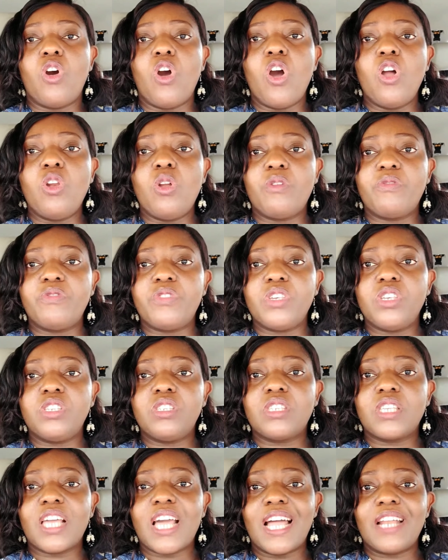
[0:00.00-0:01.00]
All of
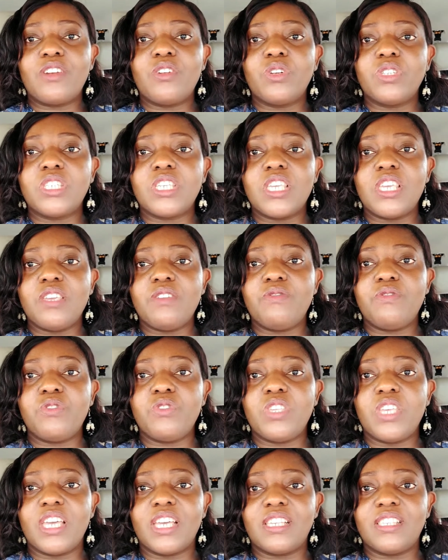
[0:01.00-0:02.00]
these cannot give you
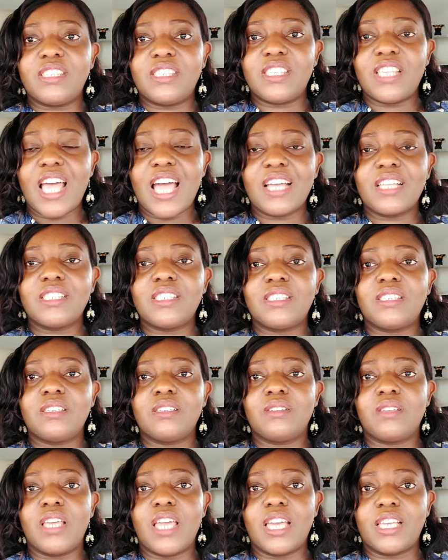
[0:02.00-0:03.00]
the exact
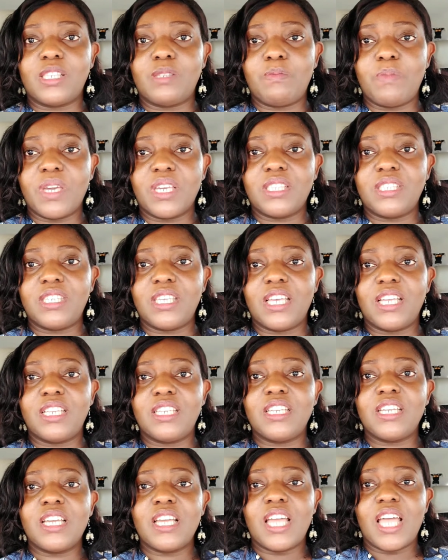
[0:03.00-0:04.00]

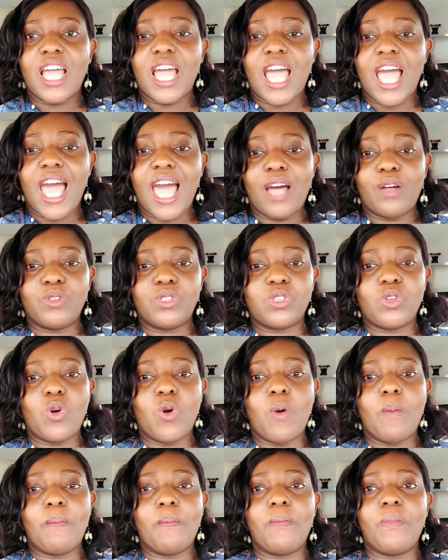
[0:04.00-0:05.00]
expected
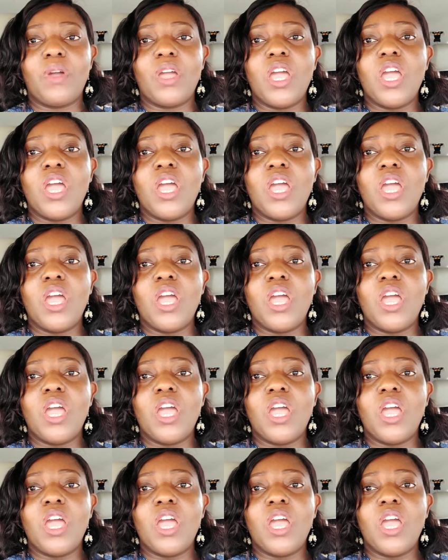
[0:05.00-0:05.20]
outcome.